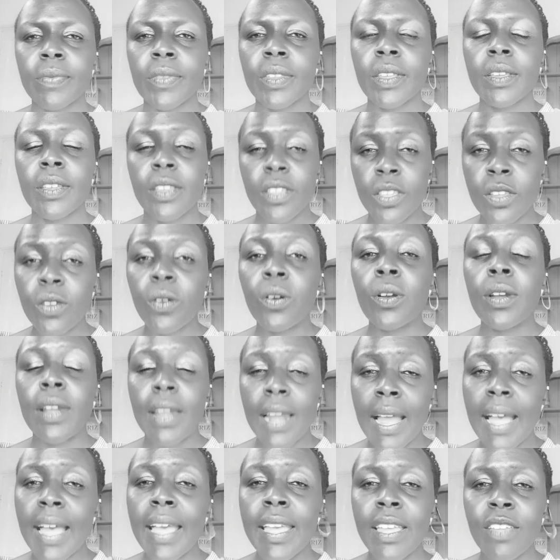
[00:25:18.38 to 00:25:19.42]
your
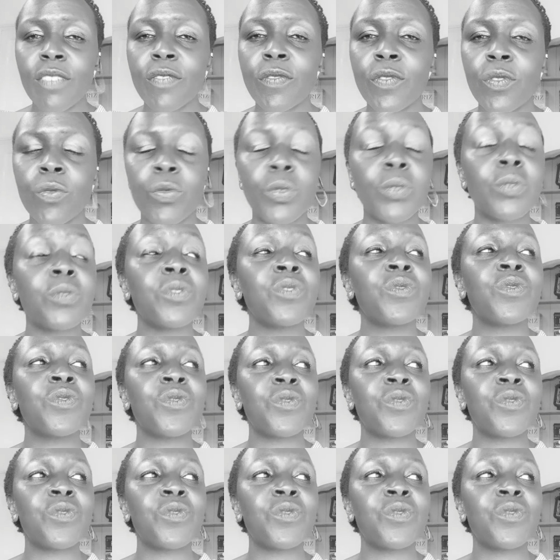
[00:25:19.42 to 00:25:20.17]
life will